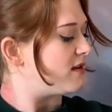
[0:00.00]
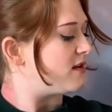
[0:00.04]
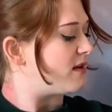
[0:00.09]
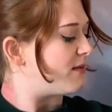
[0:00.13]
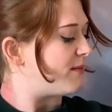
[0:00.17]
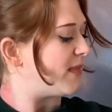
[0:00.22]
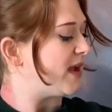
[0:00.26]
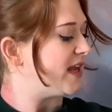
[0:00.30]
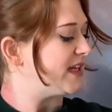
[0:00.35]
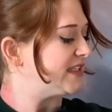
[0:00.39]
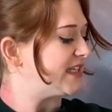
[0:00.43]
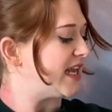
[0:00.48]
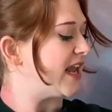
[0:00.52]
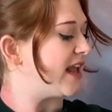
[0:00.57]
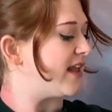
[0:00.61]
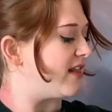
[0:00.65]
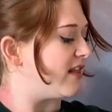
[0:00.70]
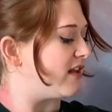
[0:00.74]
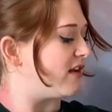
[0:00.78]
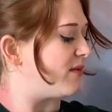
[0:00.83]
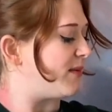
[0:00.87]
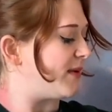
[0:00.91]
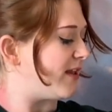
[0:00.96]
Might take a
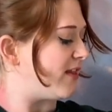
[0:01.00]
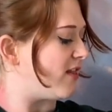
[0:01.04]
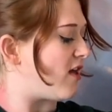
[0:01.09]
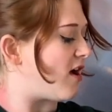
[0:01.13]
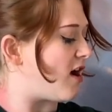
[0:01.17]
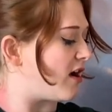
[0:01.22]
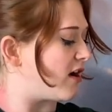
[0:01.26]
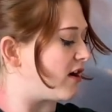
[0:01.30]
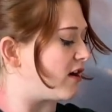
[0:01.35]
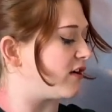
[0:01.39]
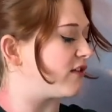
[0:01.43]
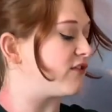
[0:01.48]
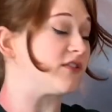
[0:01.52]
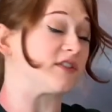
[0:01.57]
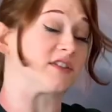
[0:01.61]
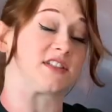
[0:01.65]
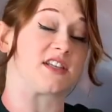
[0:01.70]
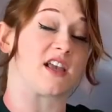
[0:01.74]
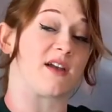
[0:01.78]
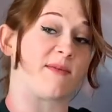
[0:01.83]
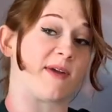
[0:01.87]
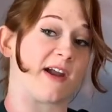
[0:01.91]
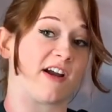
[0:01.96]
little bit longer for
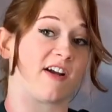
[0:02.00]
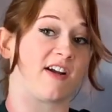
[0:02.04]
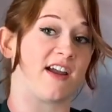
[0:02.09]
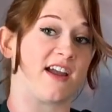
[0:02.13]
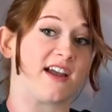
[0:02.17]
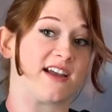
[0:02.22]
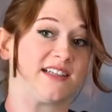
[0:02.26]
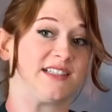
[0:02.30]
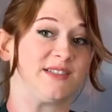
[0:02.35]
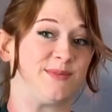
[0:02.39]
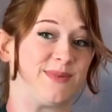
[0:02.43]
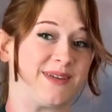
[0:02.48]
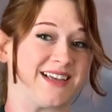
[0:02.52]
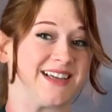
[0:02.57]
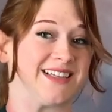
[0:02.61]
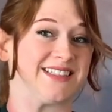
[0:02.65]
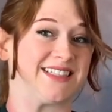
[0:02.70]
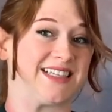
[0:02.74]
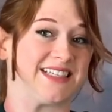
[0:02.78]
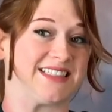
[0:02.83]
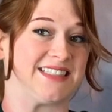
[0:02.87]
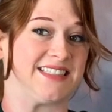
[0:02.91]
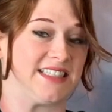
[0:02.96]
some areas because
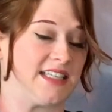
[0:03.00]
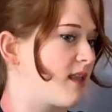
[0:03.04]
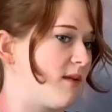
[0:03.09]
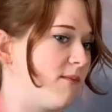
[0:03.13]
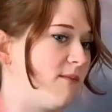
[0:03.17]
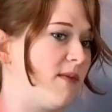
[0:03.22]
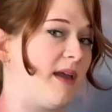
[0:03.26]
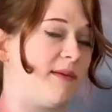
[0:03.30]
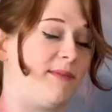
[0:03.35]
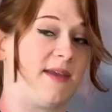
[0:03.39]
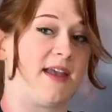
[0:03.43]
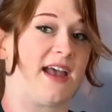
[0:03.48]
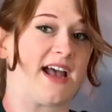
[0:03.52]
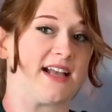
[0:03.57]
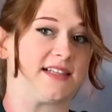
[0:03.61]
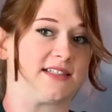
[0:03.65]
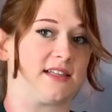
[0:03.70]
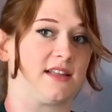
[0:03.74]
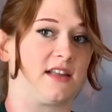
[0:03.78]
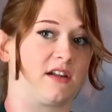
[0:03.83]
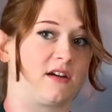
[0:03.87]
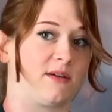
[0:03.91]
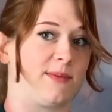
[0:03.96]
maybe it has
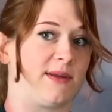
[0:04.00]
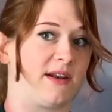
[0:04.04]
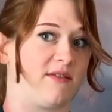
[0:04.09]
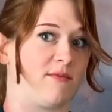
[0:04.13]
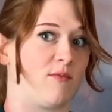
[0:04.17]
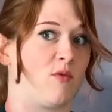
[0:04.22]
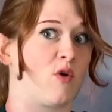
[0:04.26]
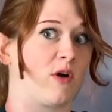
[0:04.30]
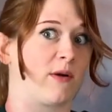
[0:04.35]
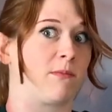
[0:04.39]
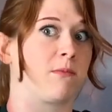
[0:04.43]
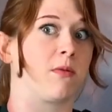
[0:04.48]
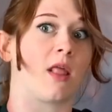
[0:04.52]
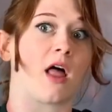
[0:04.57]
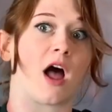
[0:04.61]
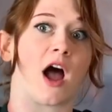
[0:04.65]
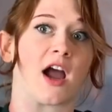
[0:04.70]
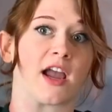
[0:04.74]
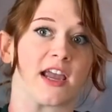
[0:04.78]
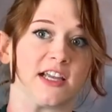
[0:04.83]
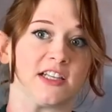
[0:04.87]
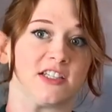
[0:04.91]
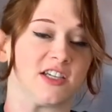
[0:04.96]
a little bit more
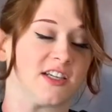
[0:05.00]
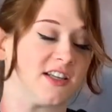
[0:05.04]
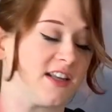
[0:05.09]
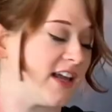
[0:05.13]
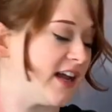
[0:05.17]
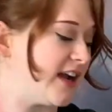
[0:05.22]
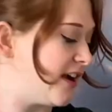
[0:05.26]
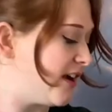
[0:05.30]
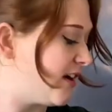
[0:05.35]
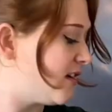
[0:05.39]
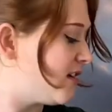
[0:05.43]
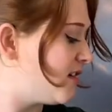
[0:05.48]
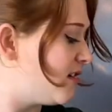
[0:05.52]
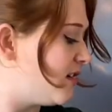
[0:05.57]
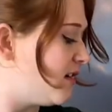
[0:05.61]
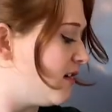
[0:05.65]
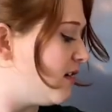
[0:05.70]
blockage in there.